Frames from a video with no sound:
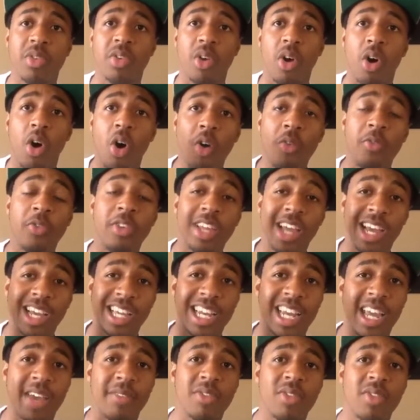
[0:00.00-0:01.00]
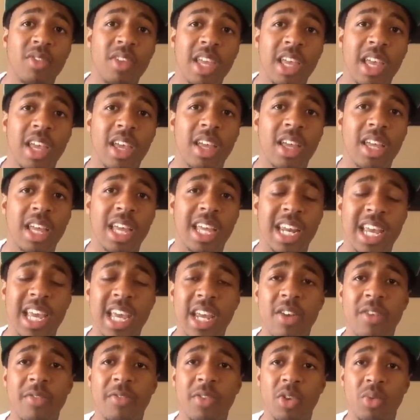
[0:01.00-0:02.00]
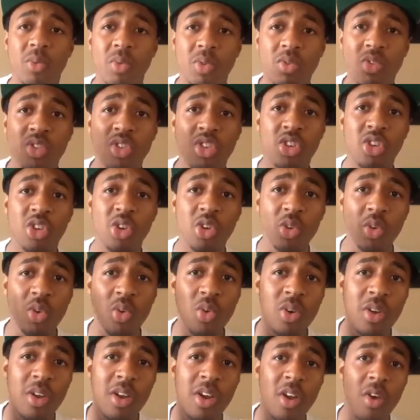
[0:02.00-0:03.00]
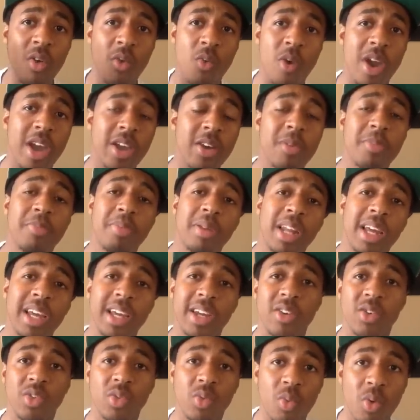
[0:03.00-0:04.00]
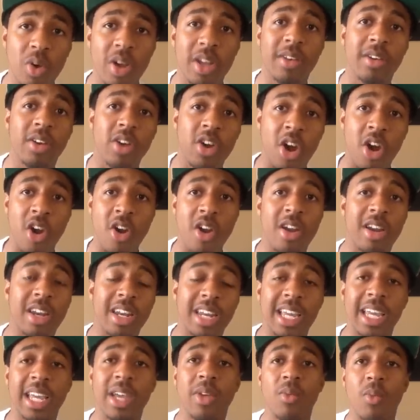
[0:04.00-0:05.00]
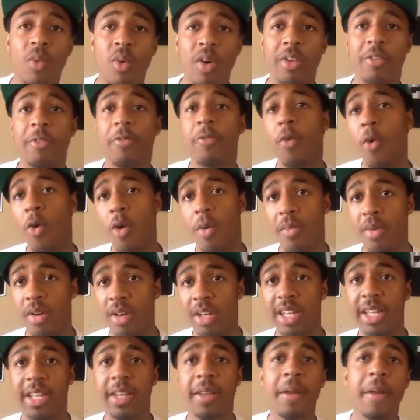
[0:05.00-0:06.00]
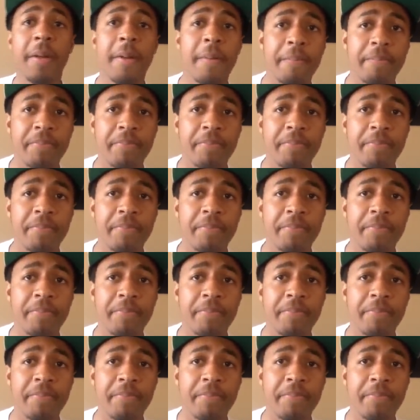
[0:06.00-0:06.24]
So hopefully I could have an interview with 2 Raider players, one currently and one formerly,